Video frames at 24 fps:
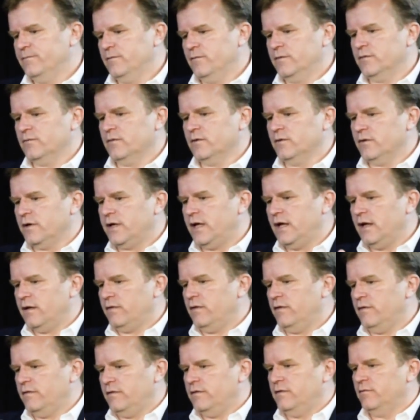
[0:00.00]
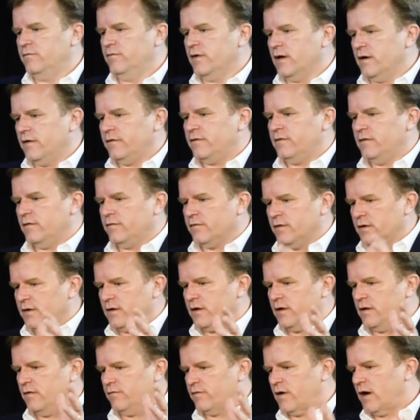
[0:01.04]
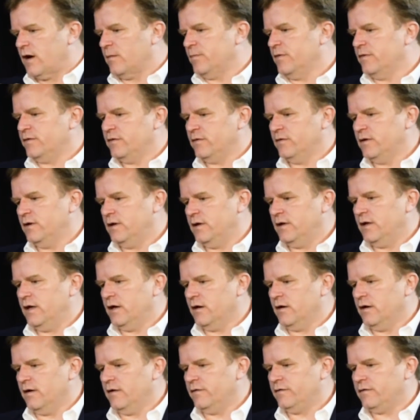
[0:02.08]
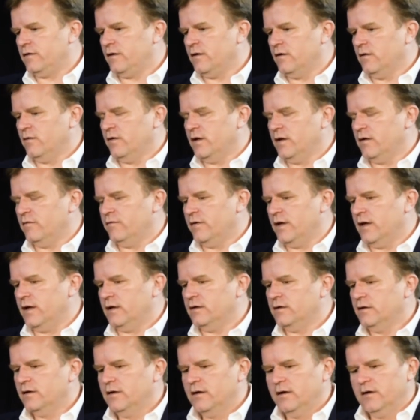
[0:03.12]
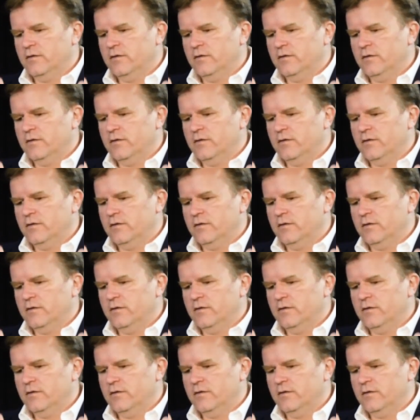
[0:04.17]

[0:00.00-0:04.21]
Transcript: when we're looking at these various different kind of opportunity areas to go innovate,